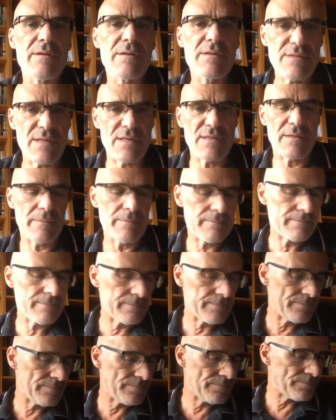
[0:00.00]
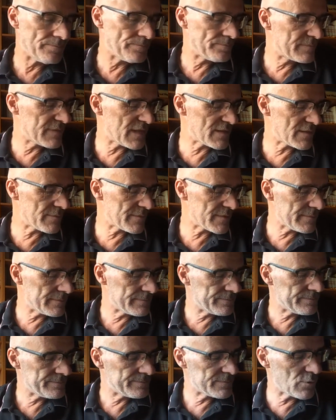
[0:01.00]
system, systems
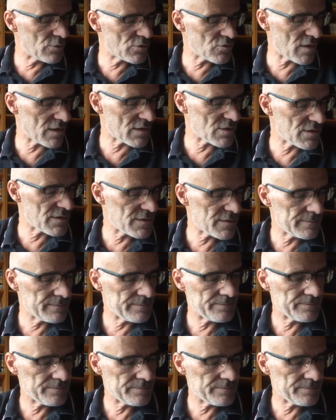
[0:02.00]
or structures.